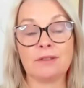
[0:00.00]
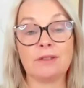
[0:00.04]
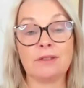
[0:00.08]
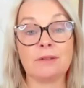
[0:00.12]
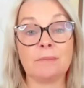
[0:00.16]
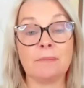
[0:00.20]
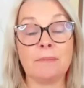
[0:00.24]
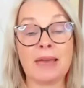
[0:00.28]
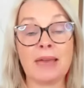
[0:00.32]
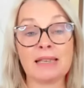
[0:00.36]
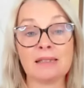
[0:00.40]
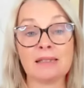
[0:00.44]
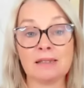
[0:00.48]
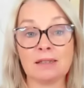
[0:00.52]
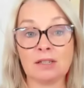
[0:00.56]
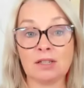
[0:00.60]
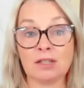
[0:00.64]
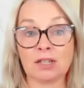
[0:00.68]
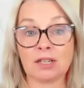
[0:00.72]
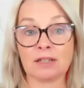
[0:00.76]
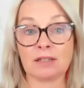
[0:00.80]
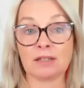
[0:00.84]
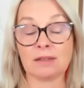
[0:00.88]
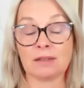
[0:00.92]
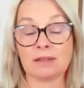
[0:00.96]
the
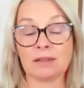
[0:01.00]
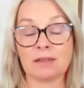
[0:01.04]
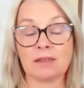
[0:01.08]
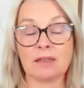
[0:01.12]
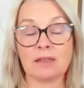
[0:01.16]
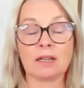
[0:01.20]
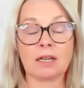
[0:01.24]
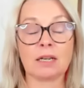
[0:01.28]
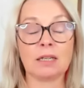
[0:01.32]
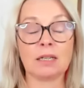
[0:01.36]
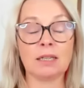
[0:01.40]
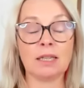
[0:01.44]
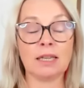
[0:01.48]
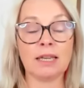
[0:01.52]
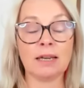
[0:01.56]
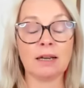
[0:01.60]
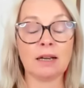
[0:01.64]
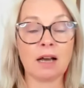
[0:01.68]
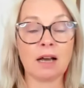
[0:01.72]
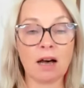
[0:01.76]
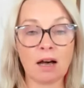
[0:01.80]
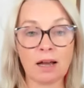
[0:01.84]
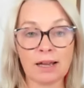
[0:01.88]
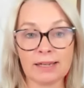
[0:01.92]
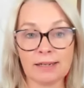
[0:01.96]
messages, the
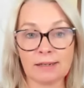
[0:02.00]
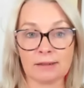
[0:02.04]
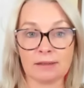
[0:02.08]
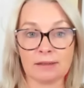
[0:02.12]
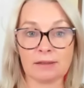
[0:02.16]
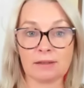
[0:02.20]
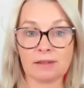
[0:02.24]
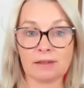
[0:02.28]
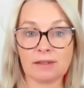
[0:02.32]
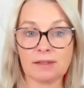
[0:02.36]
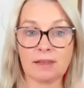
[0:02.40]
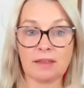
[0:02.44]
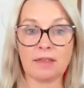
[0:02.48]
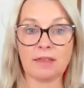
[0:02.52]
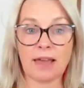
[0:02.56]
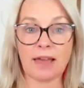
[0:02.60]
clear guidance